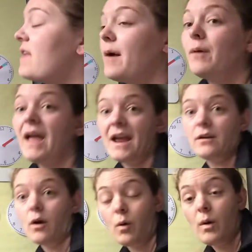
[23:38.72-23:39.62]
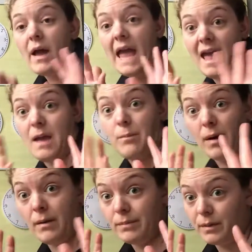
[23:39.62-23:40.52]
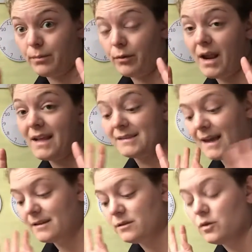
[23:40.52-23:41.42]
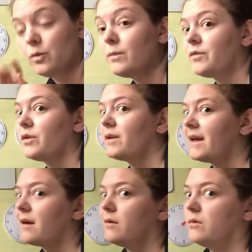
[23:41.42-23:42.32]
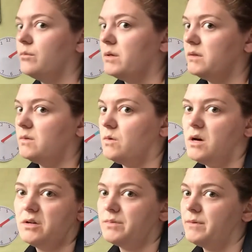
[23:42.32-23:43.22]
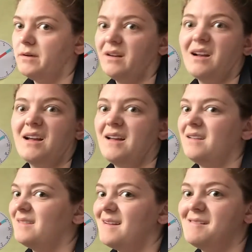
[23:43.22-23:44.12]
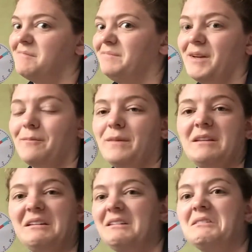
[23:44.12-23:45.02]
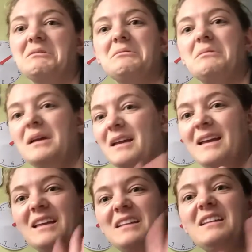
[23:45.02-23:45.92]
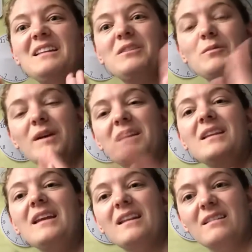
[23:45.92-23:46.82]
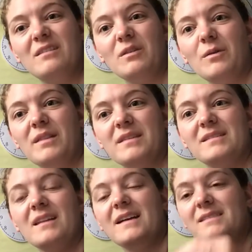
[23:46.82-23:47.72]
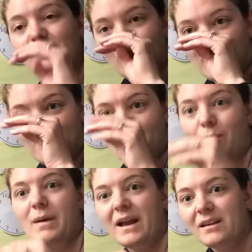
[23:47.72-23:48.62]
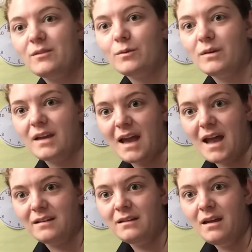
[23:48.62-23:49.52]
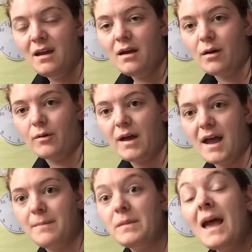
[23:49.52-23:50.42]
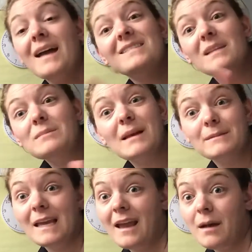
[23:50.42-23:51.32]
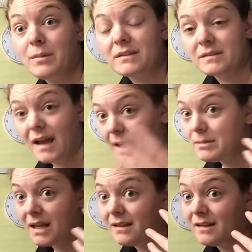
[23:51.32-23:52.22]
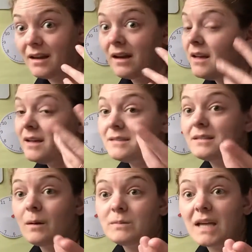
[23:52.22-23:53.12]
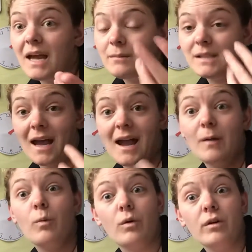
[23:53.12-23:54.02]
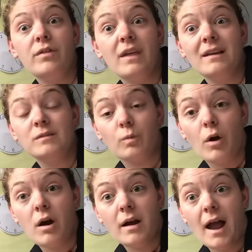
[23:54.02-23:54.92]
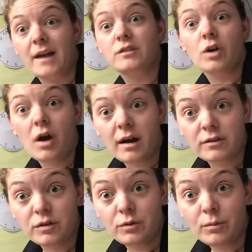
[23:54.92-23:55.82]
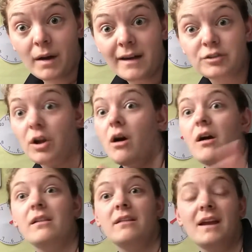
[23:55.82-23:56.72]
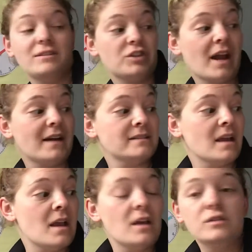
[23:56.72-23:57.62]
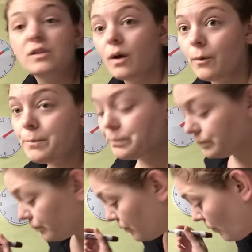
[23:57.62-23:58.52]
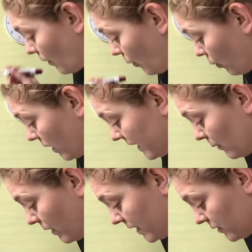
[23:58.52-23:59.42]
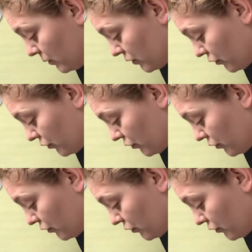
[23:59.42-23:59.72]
that way I know, hey, pump the brakes at Zoom if you're like, oh, Miss Washburn, no, you didn't do what you needed to in this lesson. We need to go back and do it again, okay? And sometimes that happens. I'm telling you, sometimes I word things wrong. I talk too much, all of that jazz. So what I want you to